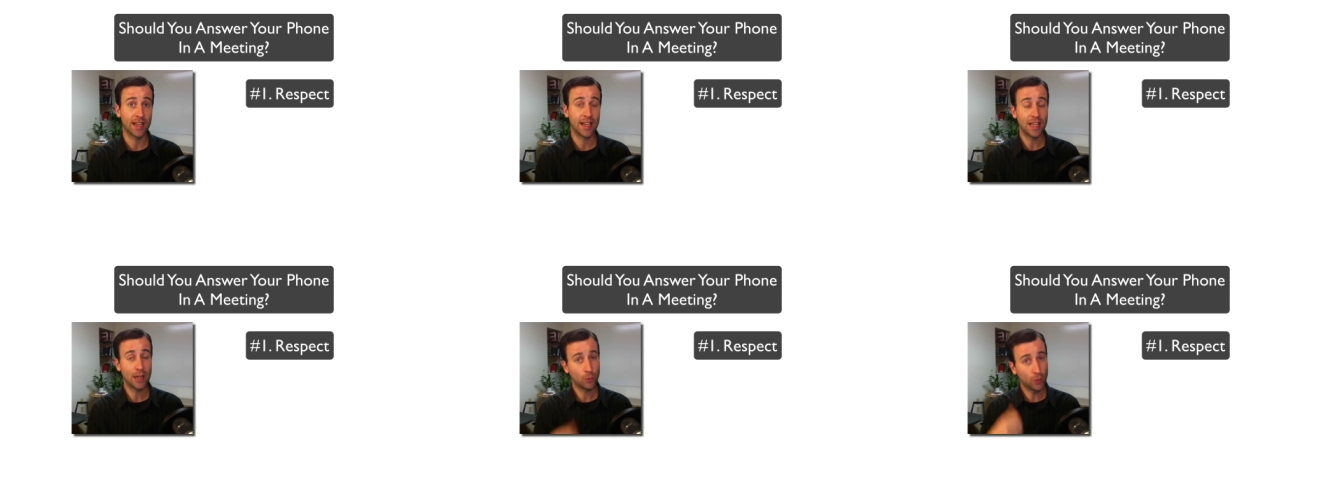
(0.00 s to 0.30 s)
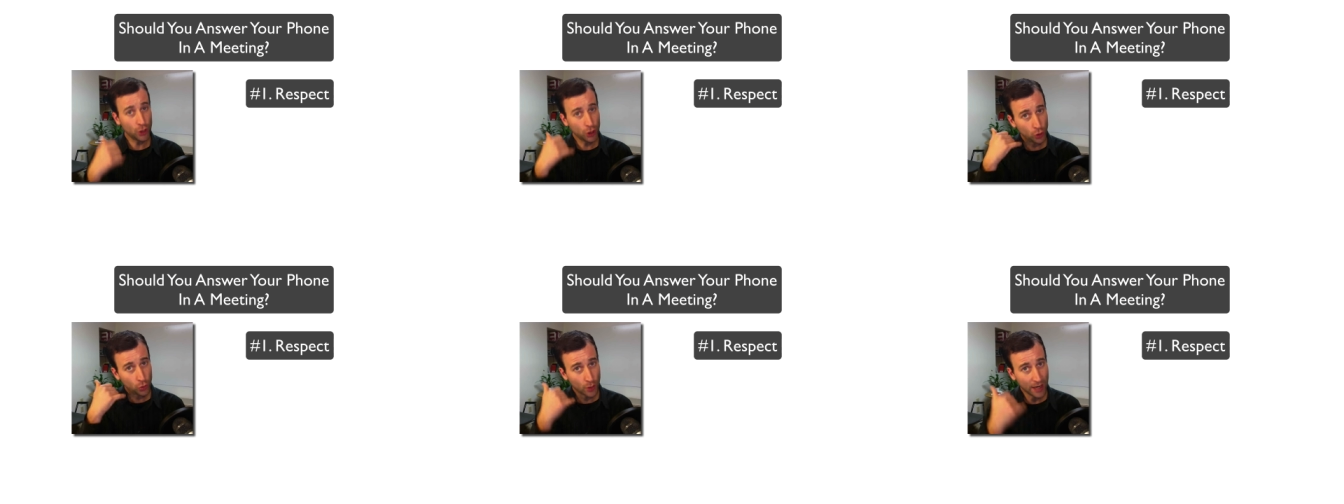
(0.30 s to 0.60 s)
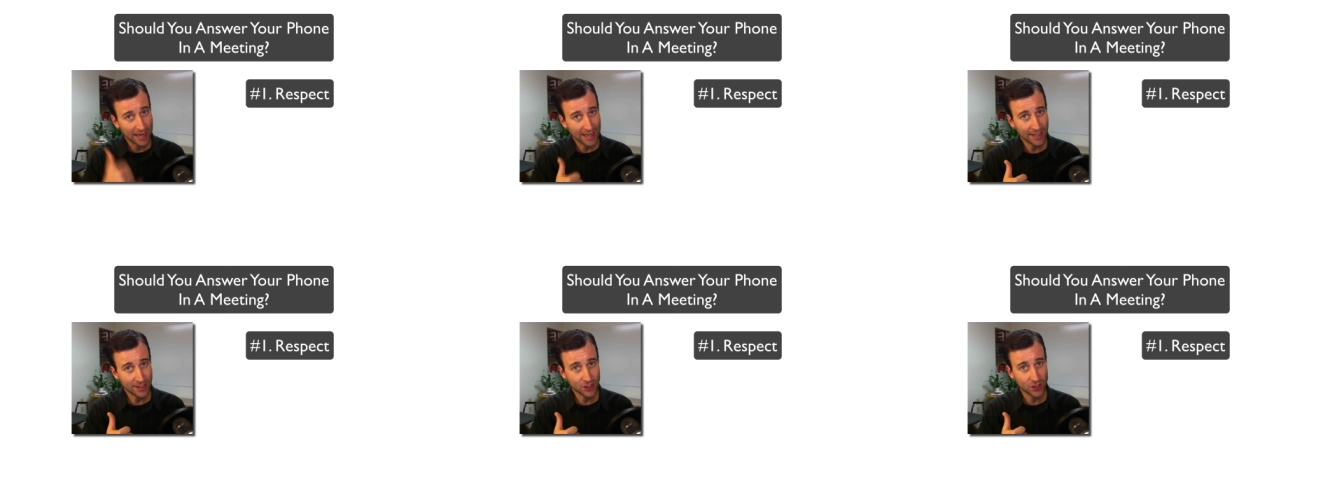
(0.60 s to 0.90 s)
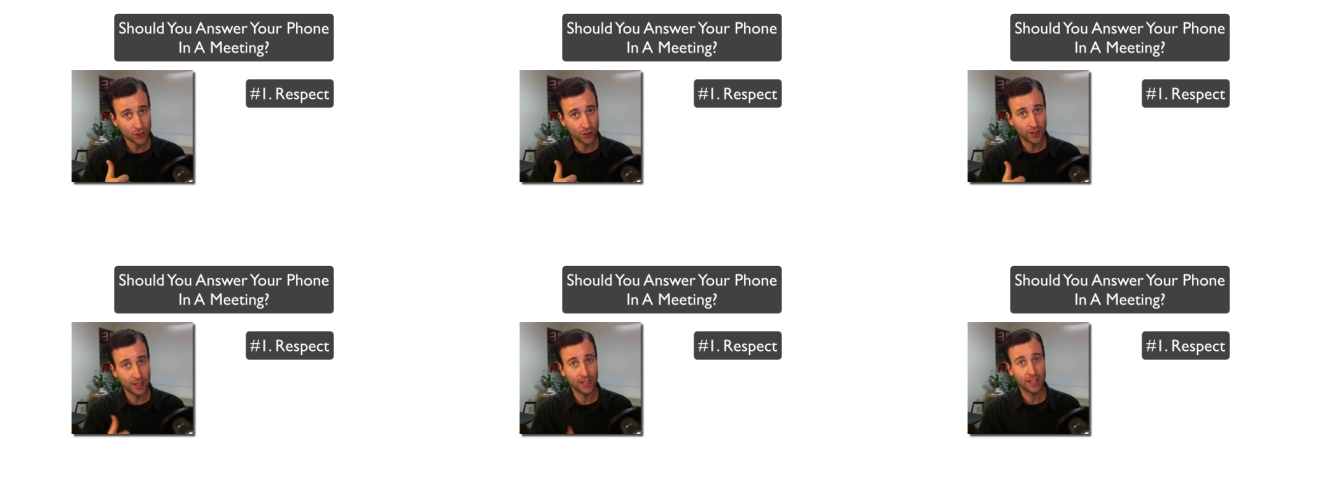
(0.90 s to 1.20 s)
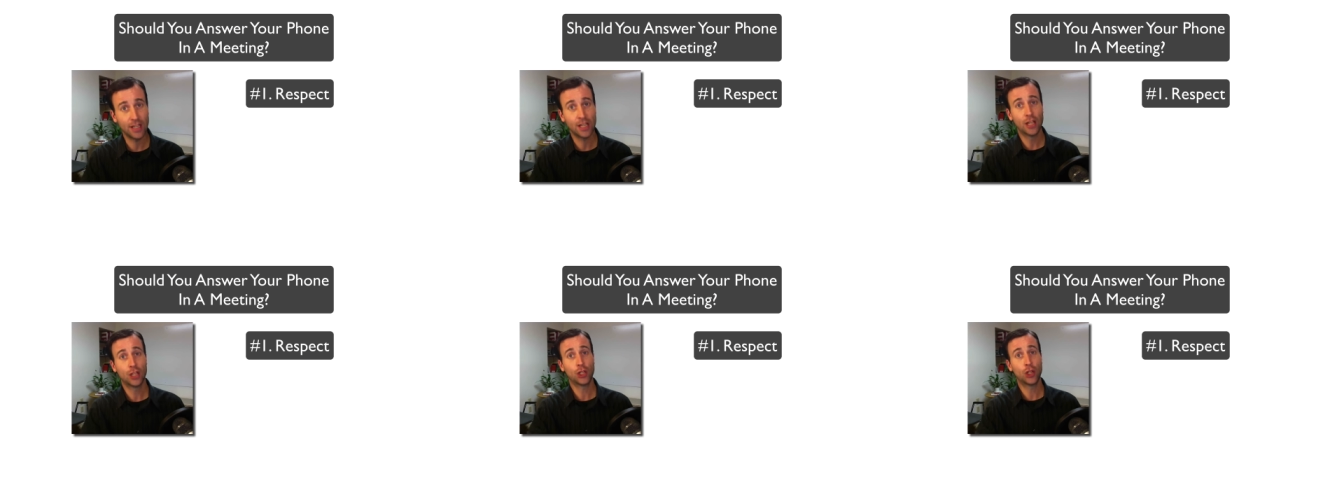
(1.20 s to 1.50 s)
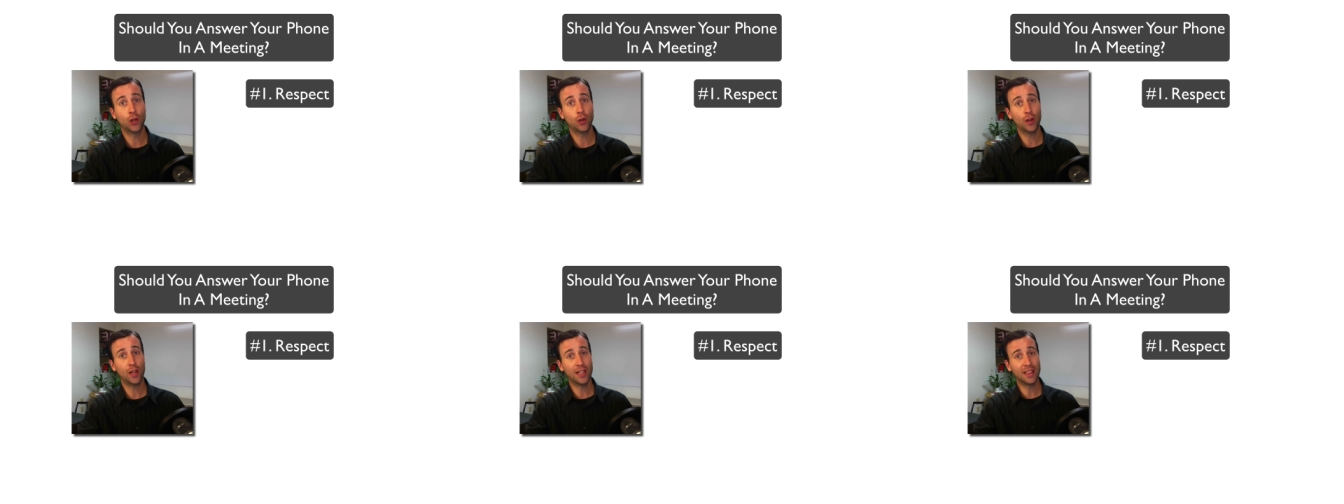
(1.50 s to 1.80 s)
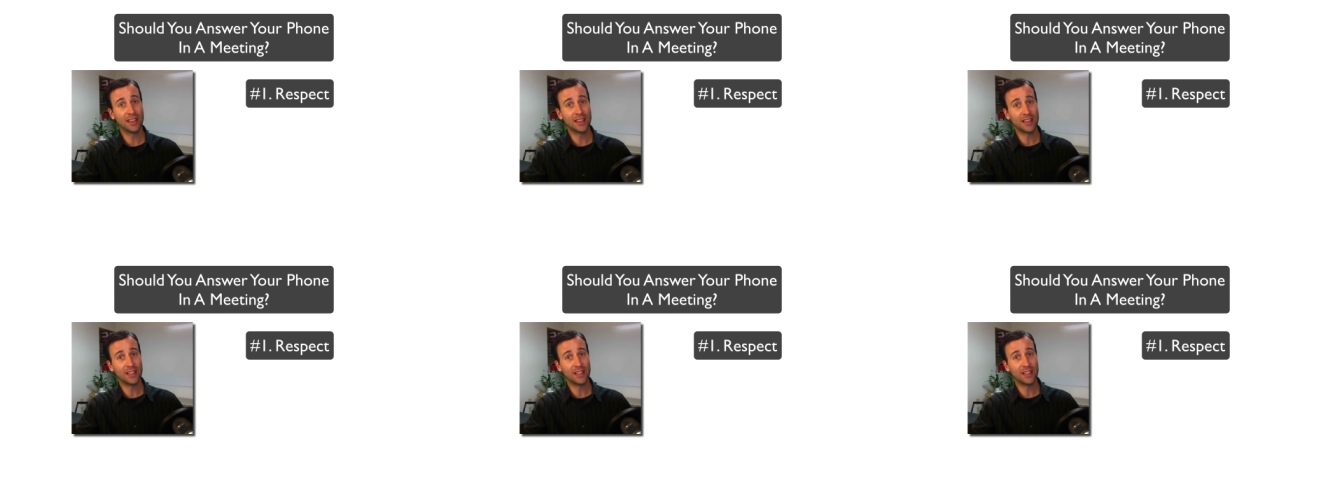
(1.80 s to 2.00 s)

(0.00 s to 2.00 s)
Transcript: And when you answer it, you're a,